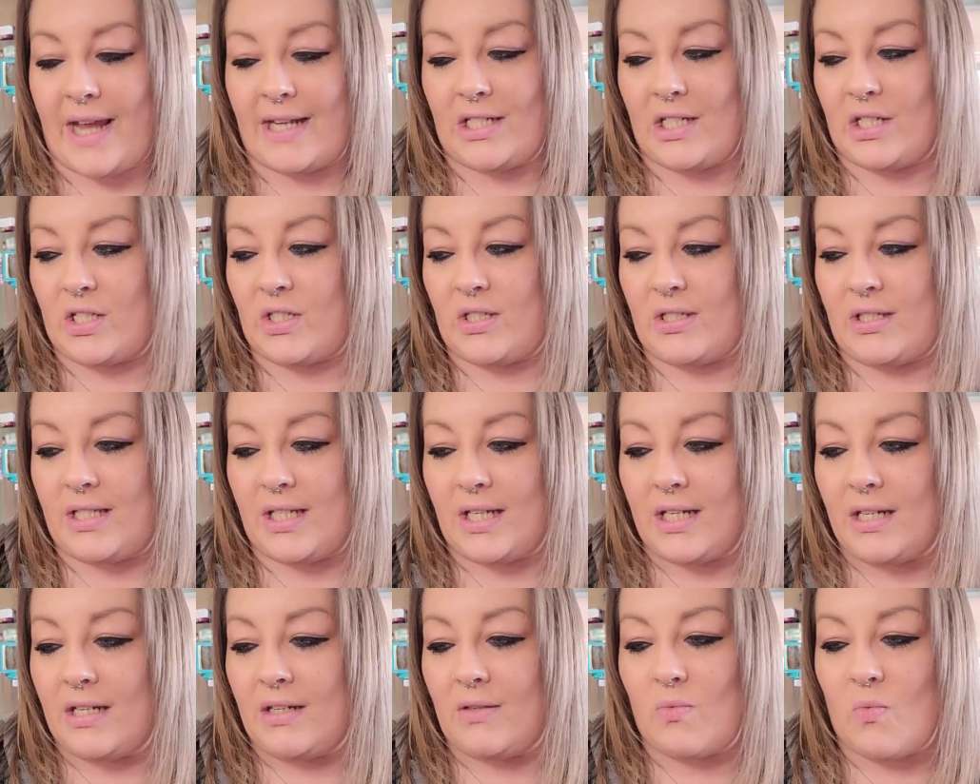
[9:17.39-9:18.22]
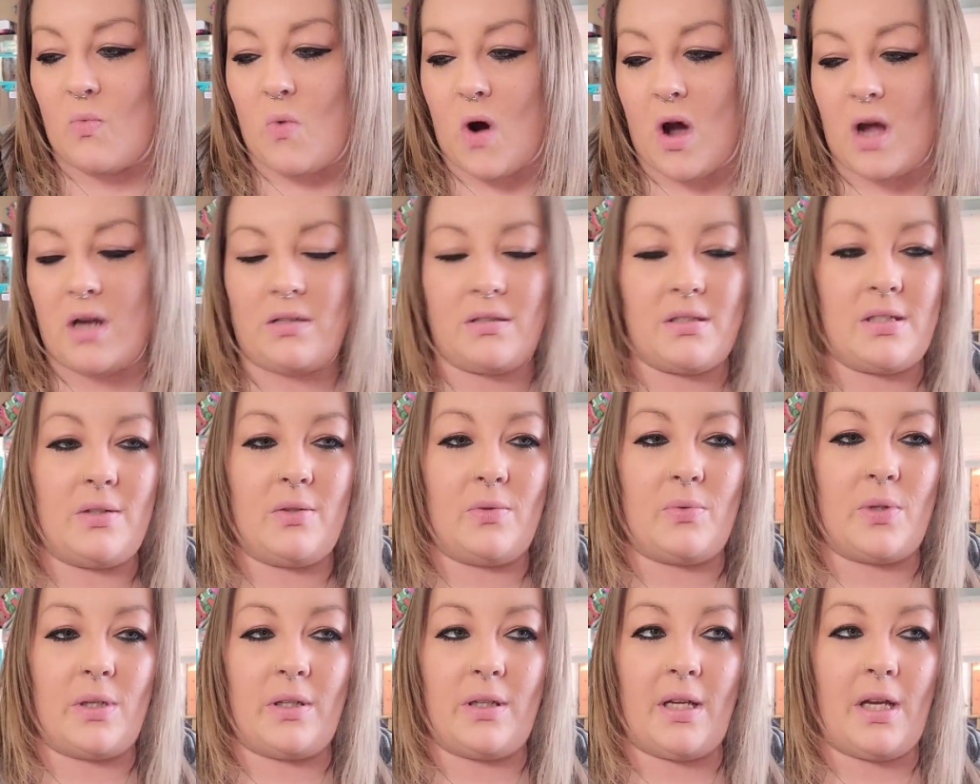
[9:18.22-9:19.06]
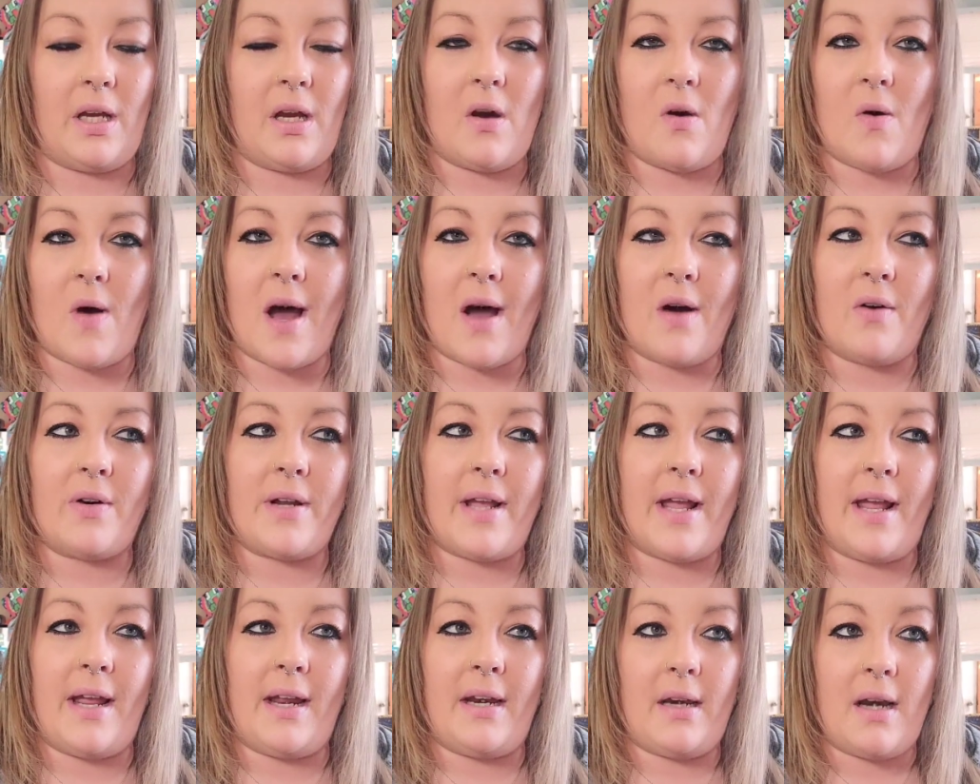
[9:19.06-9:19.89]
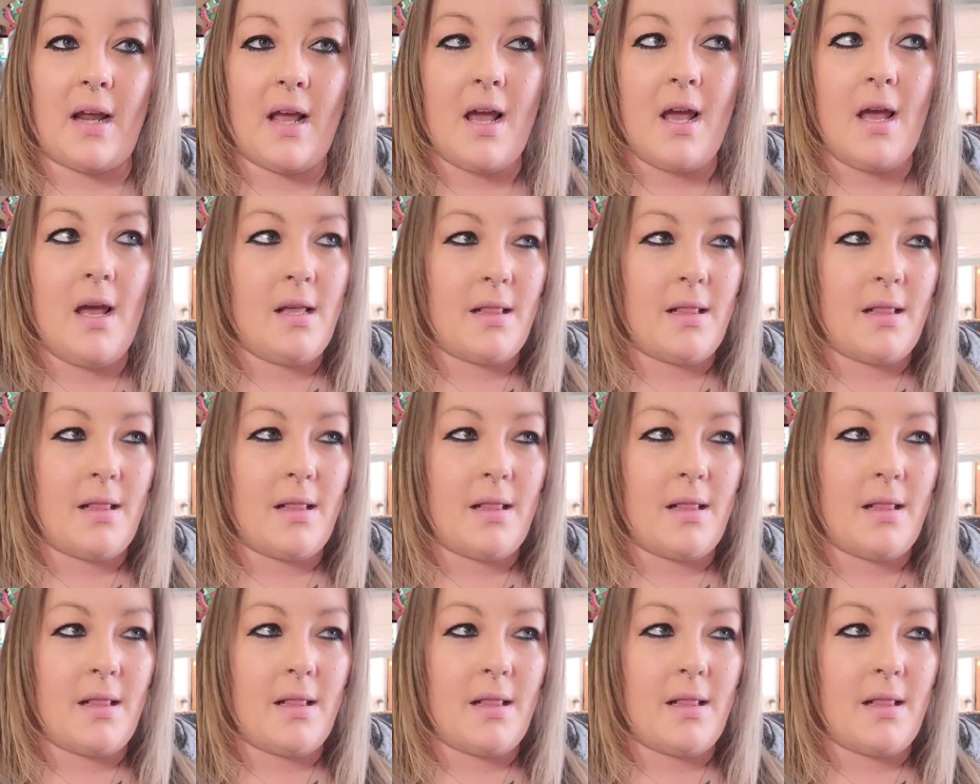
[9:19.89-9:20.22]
I just didn't want to really go out and,